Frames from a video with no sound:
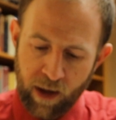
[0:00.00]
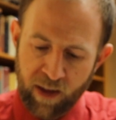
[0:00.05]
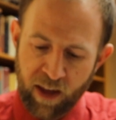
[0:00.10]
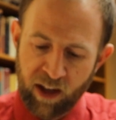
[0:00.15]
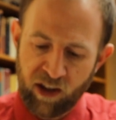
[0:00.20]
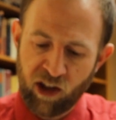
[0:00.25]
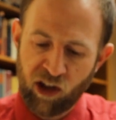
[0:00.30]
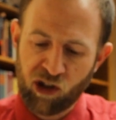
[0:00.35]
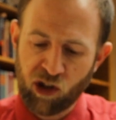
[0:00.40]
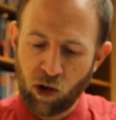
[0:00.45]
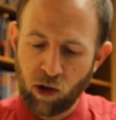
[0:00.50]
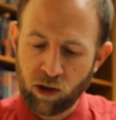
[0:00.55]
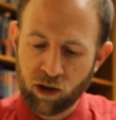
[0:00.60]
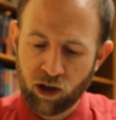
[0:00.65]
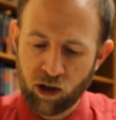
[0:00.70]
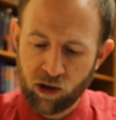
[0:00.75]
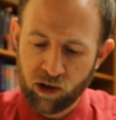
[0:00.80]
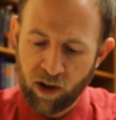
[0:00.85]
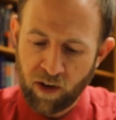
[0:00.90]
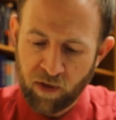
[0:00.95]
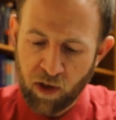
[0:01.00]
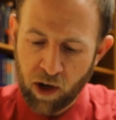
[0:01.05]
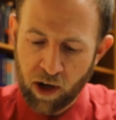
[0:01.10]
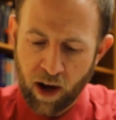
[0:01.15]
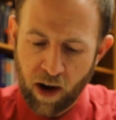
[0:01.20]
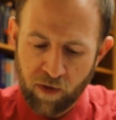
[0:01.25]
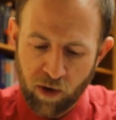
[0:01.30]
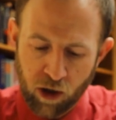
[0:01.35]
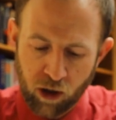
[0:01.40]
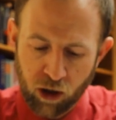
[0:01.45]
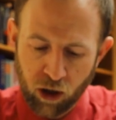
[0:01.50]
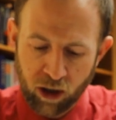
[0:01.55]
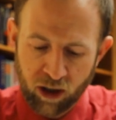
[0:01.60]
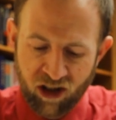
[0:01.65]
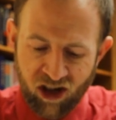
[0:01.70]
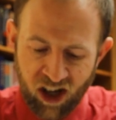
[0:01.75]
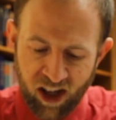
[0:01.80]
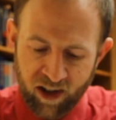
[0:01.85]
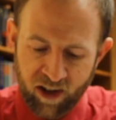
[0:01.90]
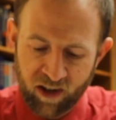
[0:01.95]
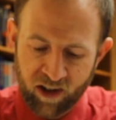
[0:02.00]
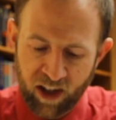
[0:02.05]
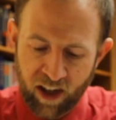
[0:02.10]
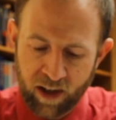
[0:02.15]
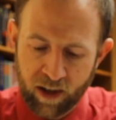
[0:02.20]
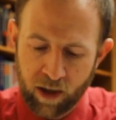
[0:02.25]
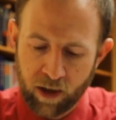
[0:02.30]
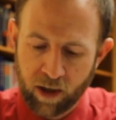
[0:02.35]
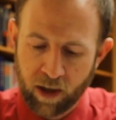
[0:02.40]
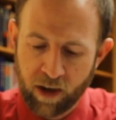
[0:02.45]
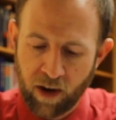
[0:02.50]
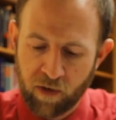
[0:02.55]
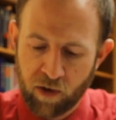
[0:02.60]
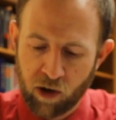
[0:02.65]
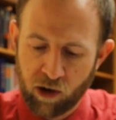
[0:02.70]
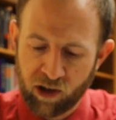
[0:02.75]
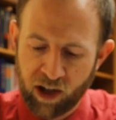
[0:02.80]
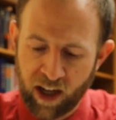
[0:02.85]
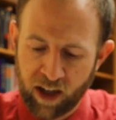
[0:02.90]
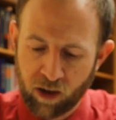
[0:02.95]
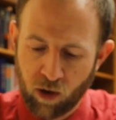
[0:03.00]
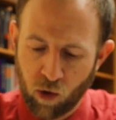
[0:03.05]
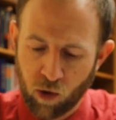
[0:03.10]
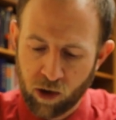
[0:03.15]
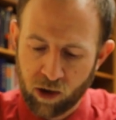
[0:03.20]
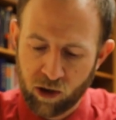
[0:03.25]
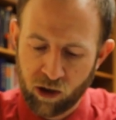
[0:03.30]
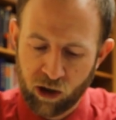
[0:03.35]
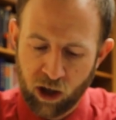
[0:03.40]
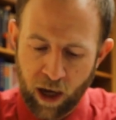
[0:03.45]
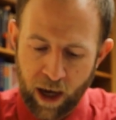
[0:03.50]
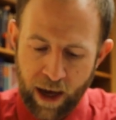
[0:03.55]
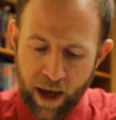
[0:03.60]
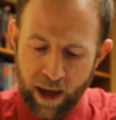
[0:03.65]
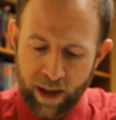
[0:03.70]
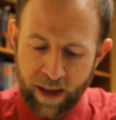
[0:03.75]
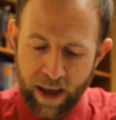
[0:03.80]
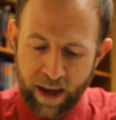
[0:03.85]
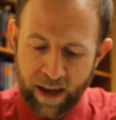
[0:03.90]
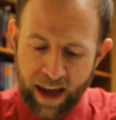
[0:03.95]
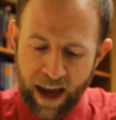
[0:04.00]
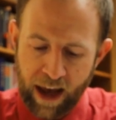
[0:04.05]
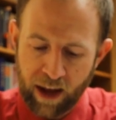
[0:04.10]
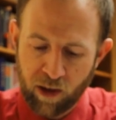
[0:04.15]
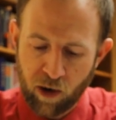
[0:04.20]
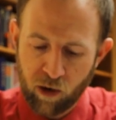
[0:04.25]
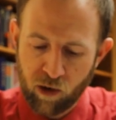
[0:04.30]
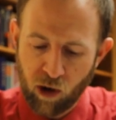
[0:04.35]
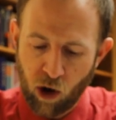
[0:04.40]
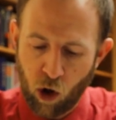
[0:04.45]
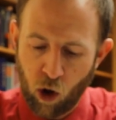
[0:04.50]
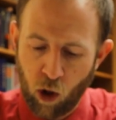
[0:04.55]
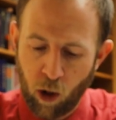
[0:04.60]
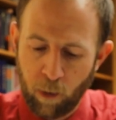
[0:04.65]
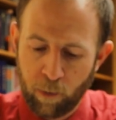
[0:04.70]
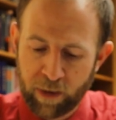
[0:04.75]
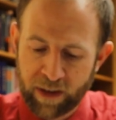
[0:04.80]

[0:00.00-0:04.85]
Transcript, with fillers: Then the soldiers of the governor took Jesus into the governor's headquarters, and they gathered the whole